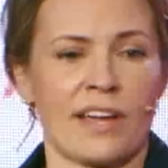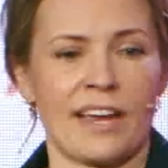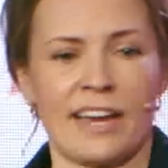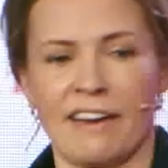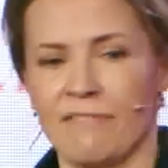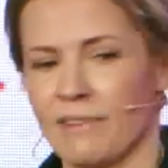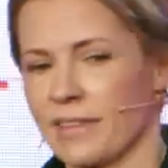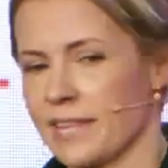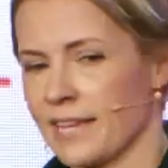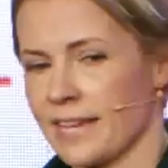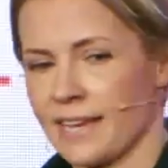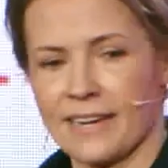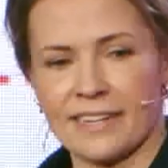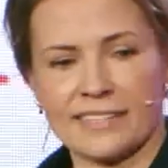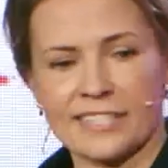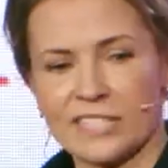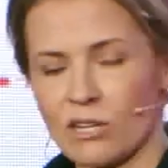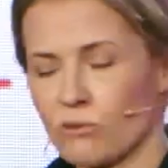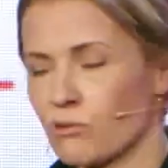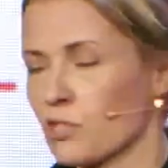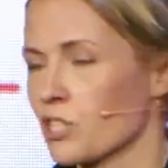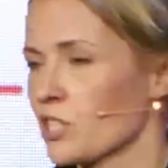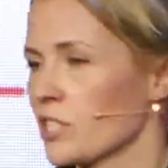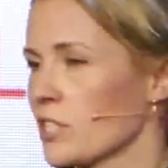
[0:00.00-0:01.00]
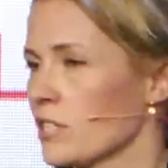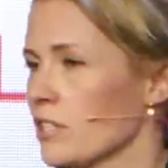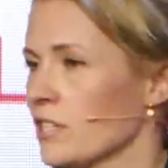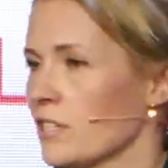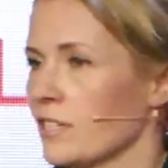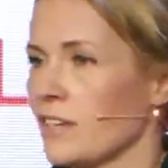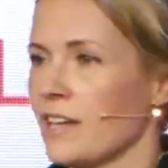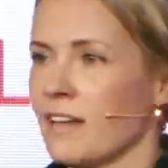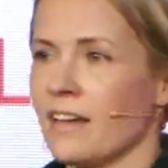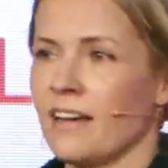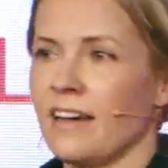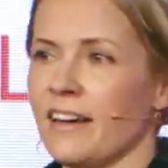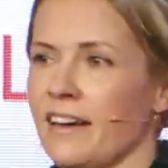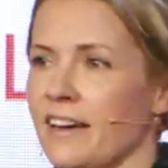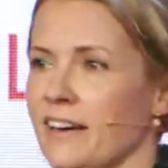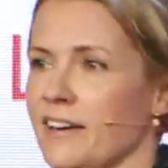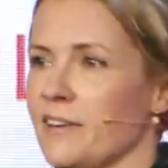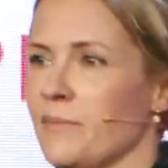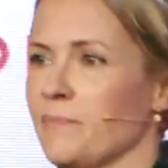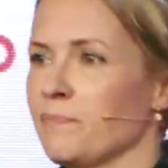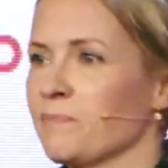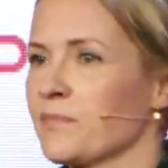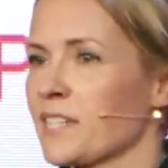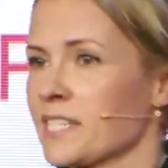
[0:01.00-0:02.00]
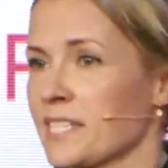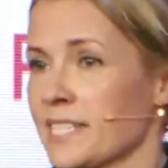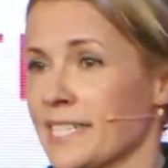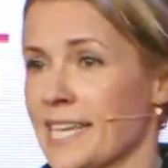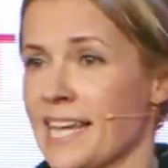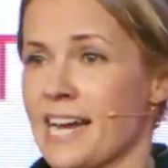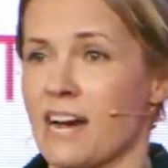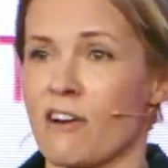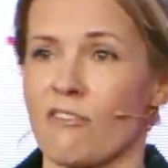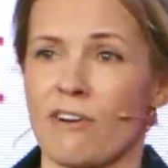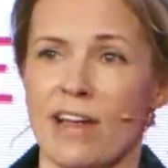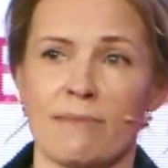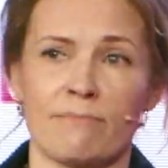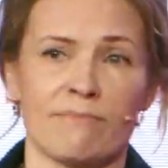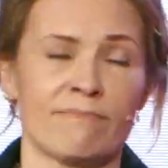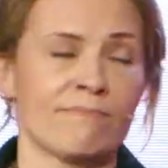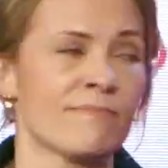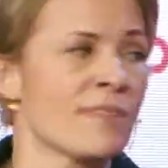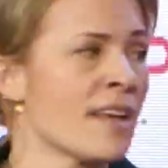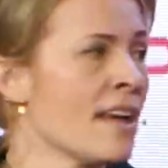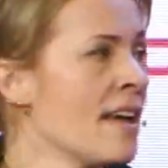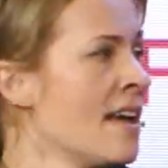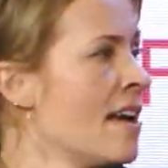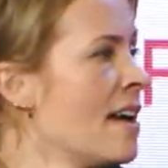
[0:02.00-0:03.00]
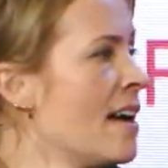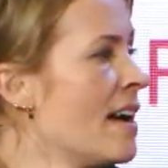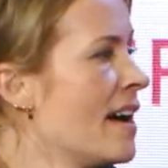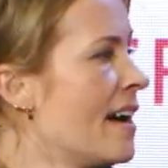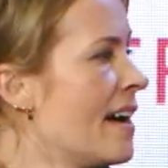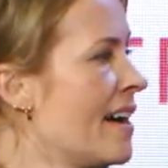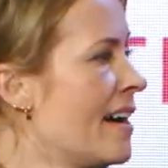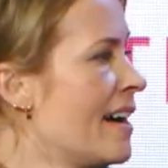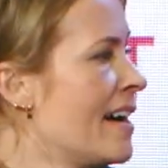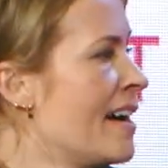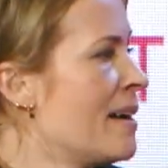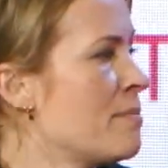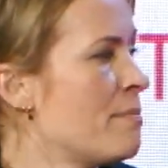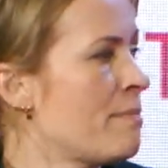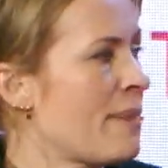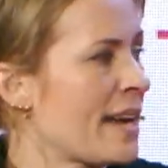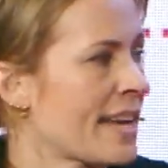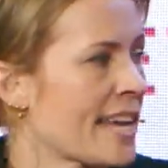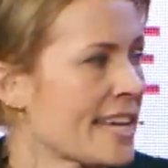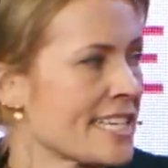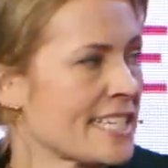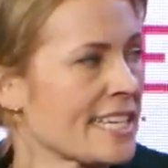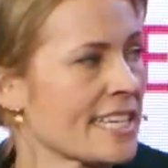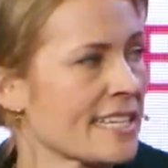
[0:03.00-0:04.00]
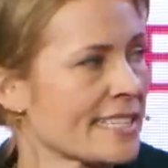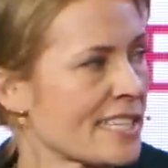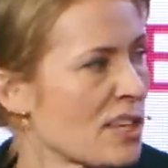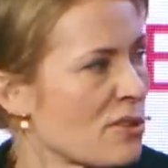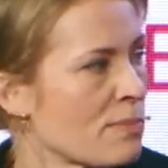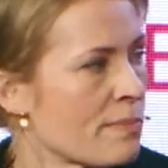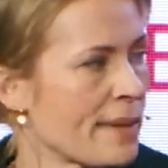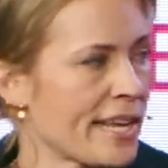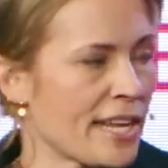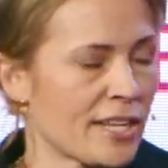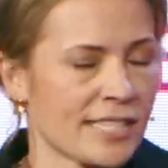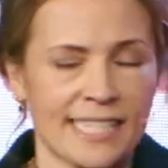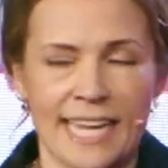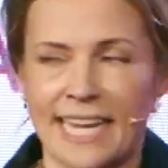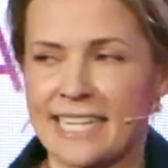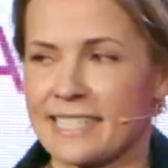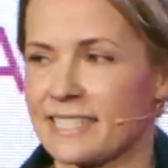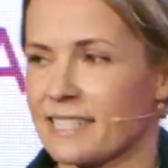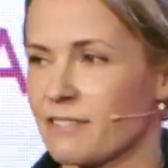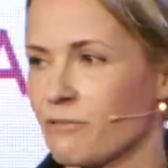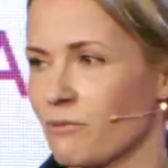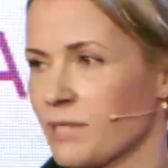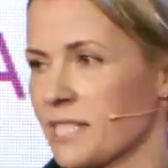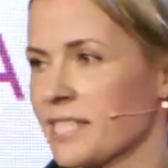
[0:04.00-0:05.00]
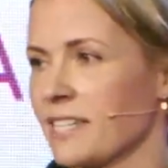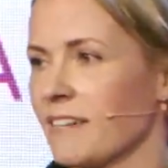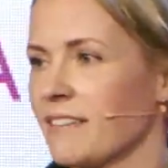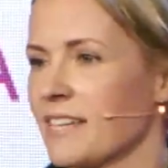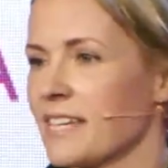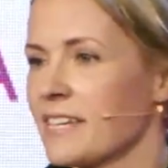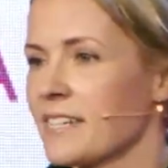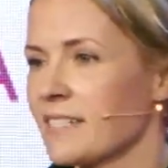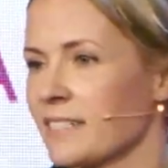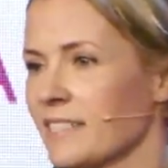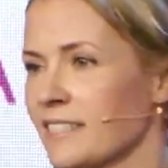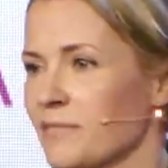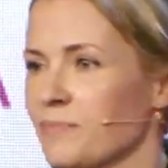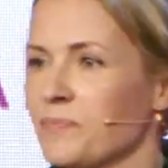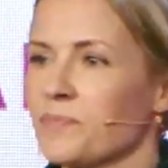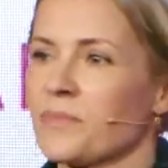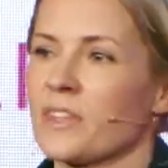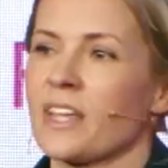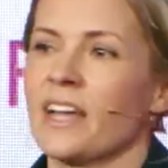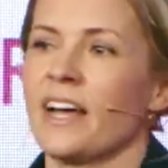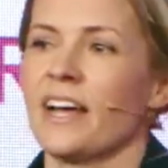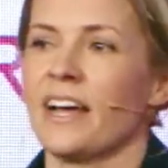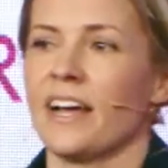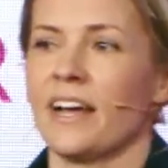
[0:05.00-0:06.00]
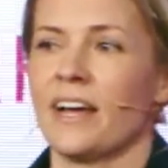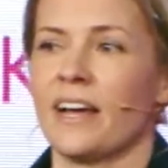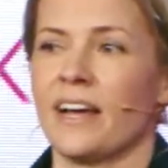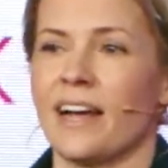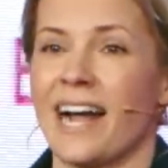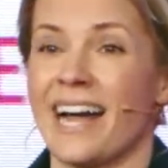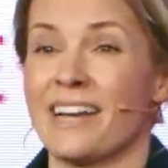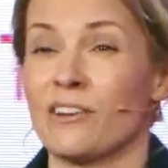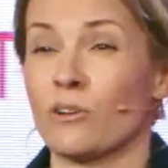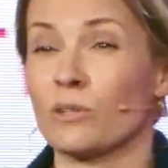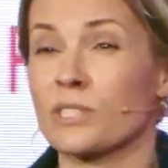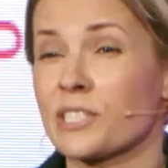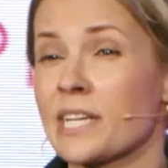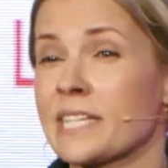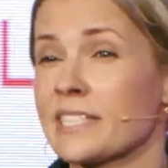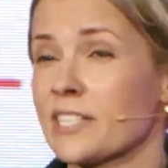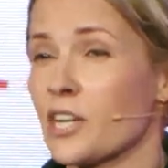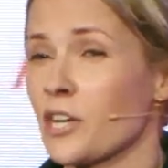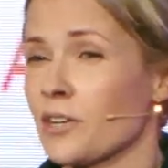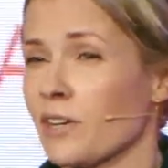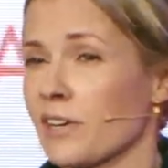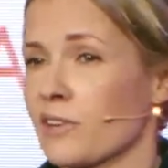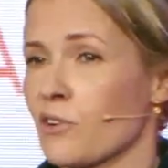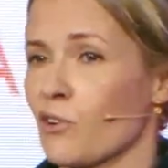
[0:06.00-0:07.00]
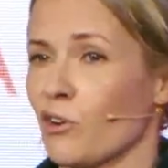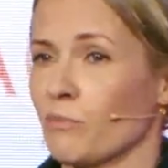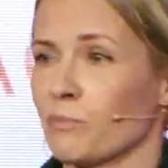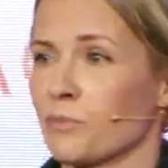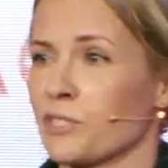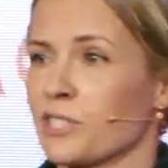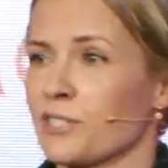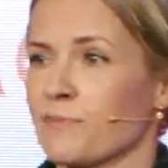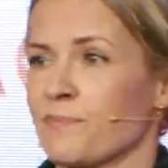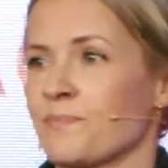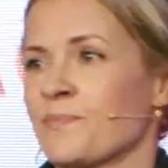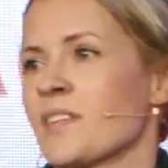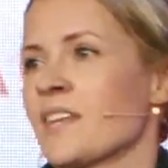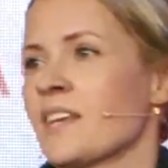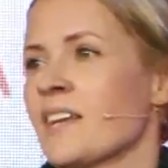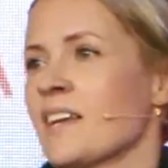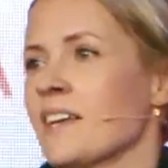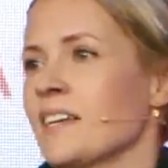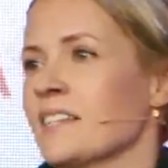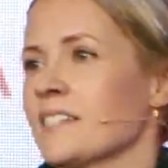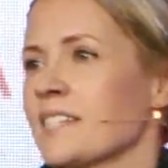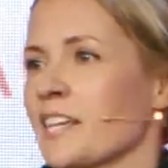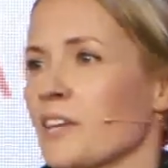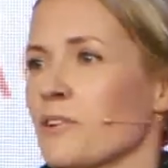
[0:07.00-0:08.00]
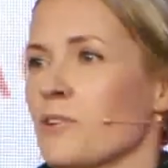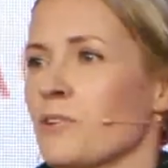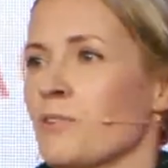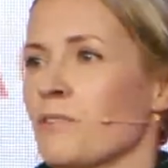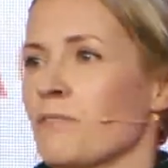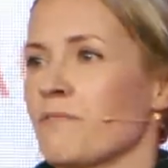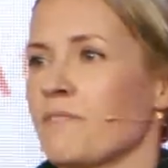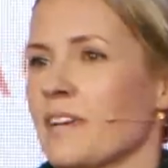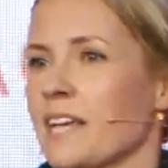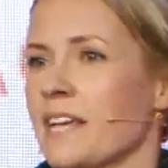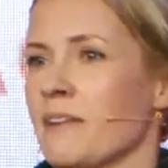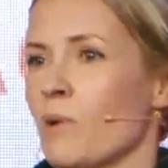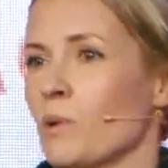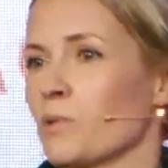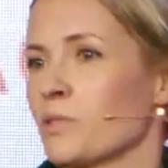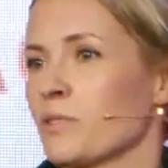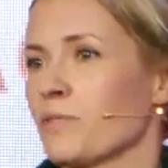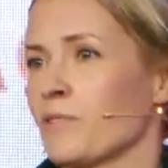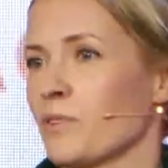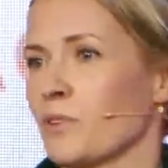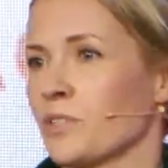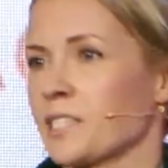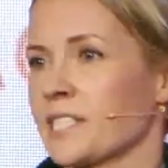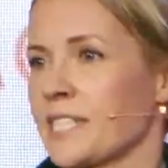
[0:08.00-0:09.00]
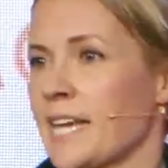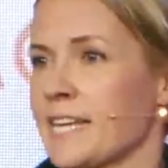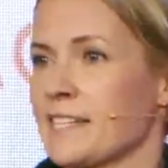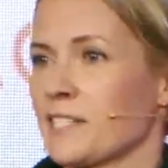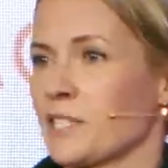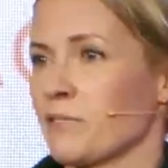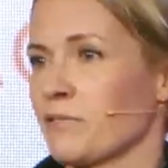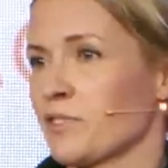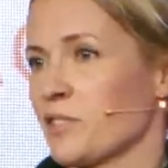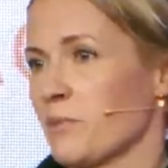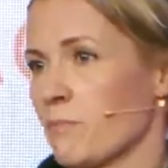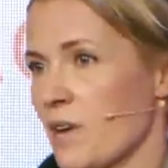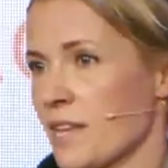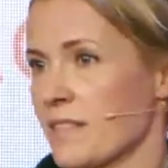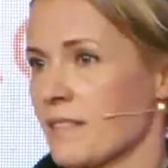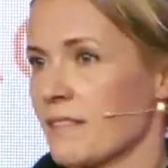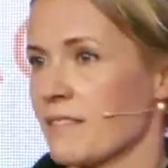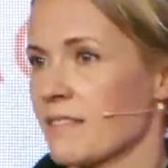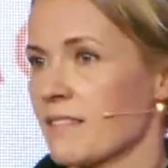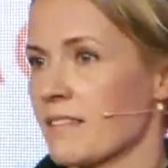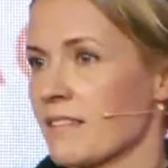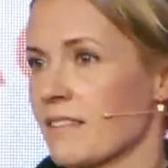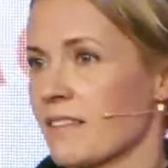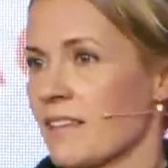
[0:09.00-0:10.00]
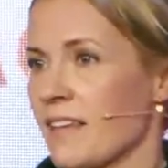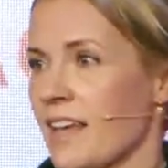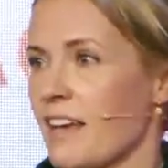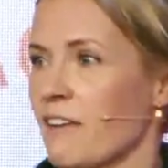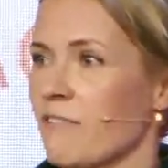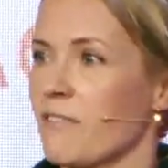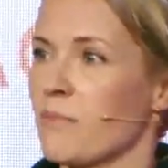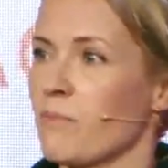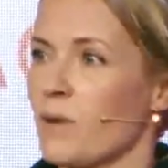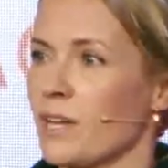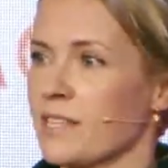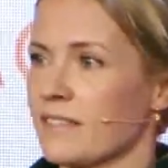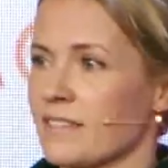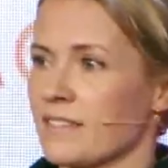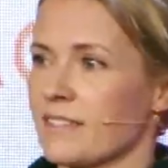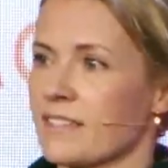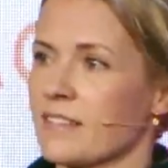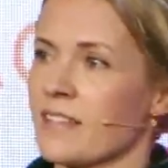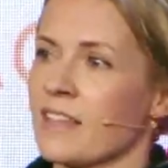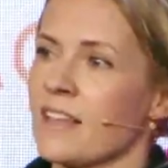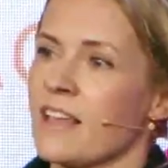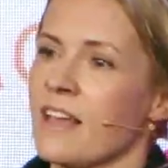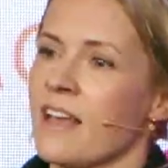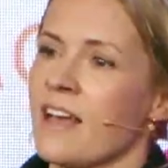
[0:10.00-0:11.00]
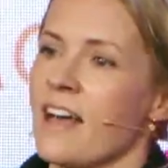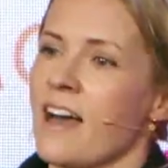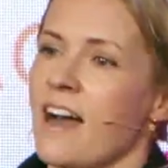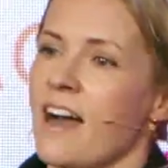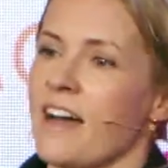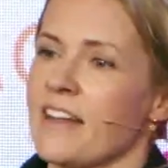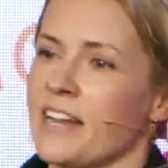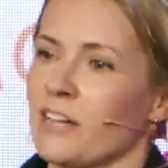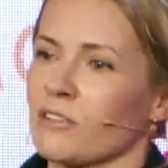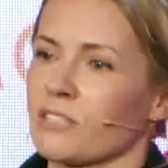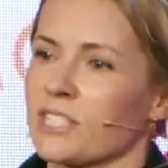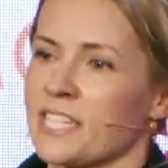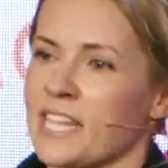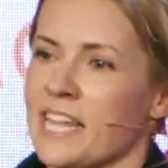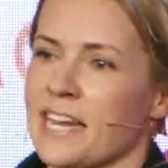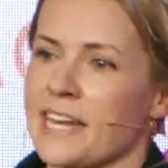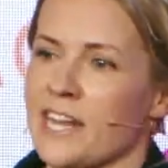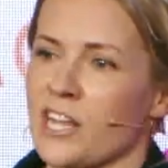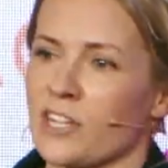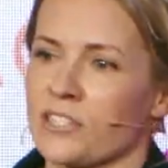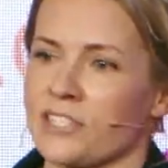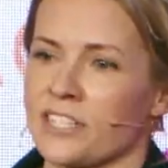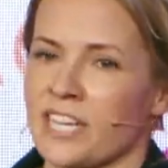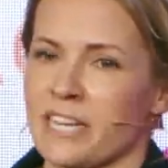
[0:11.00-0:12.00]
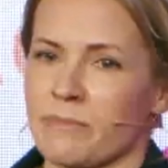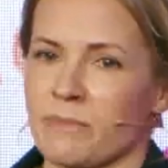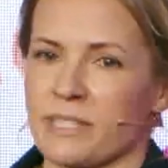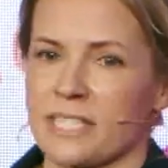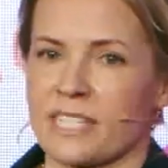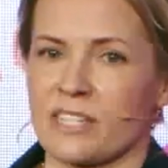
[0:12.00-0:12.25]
everything in social, CRM, packaging, so be a saint, recycle, and also internal comms. So we vote for Saint of the Month every month, and our senior team is